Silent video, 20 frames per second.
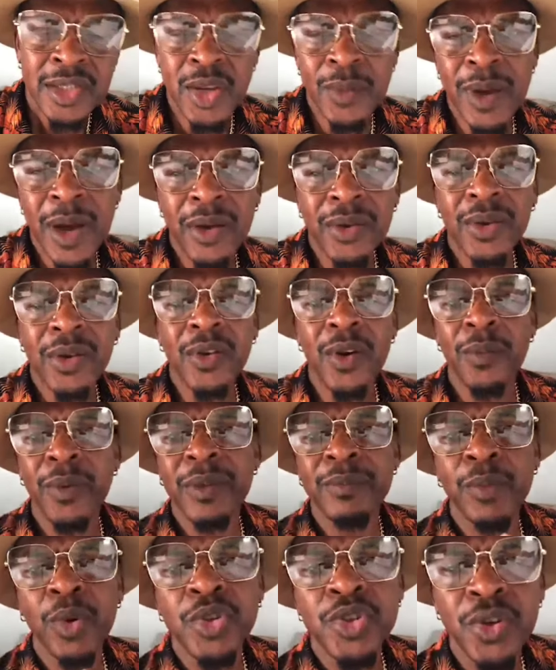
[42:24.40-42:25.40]
Somehow you
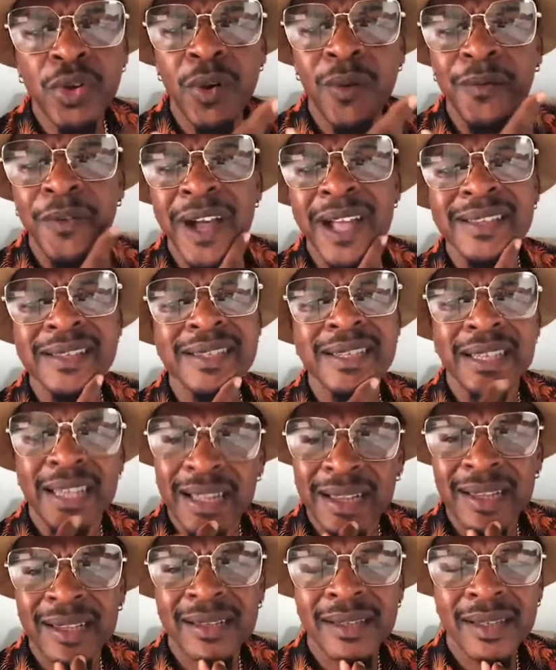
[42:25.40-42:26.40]
come when Buju come from
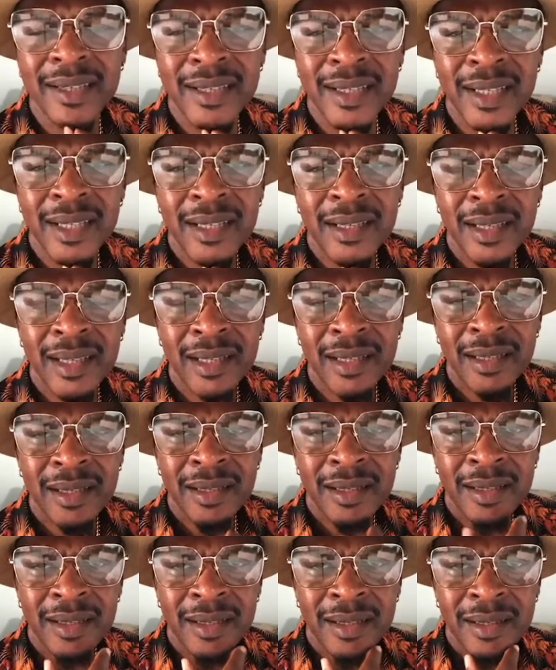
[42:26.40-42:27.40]
jail.
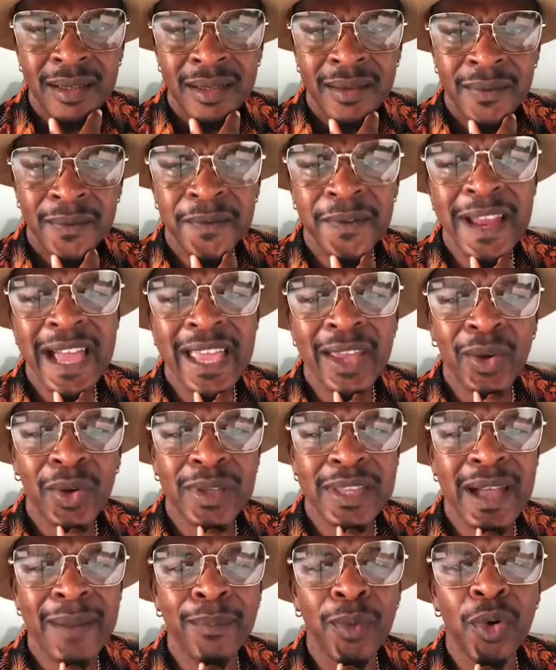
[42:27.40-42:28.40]
Fly
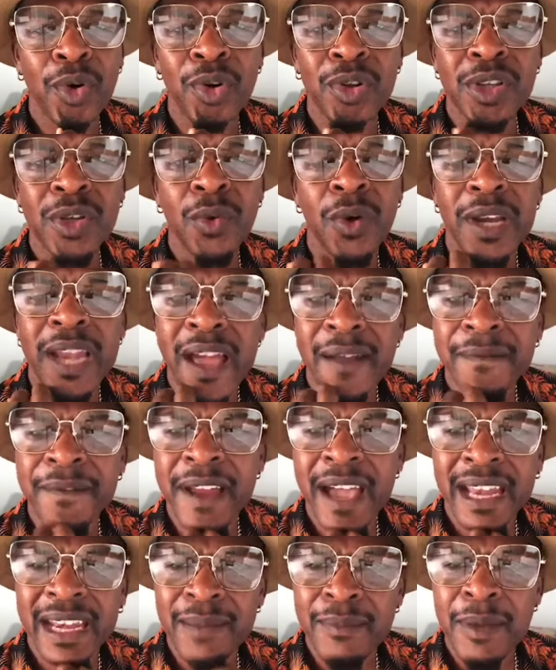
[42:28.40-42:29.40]
out and book out the whole
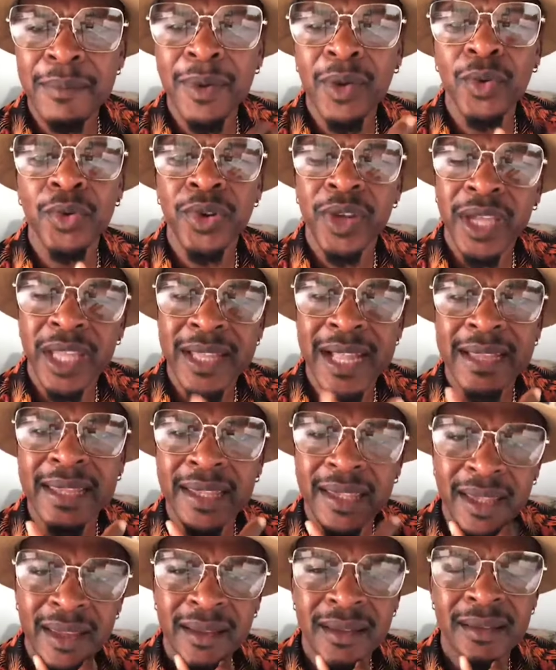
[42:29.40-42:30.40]
life flight. They make me couldn't get
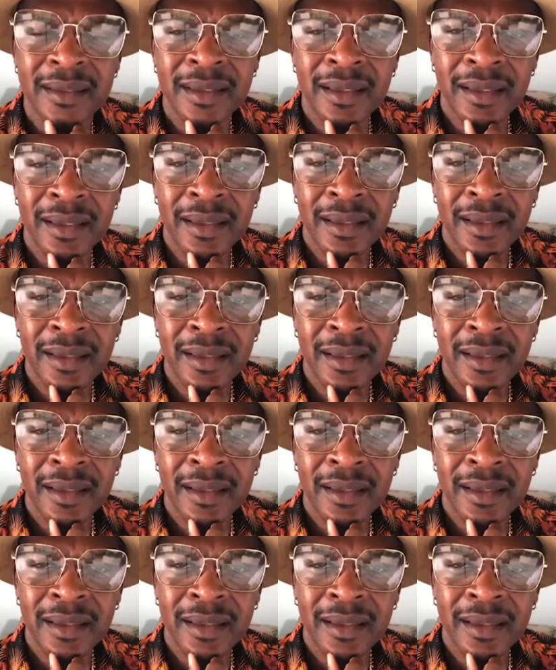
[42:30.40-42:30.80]
a ticket.